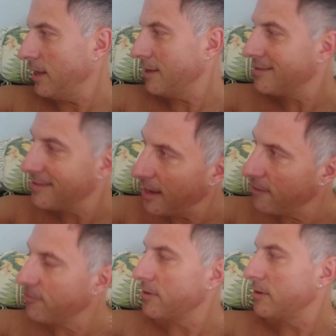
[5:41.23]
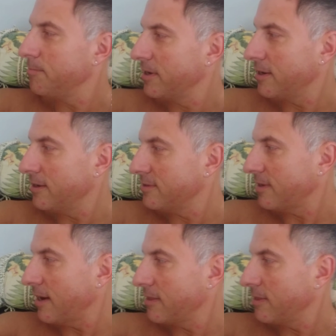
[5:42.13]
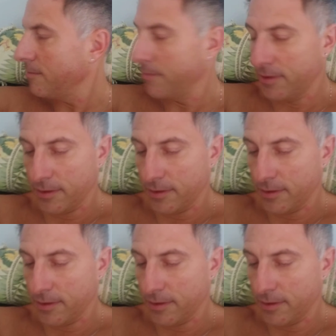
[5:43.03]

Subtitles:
It's safer because I think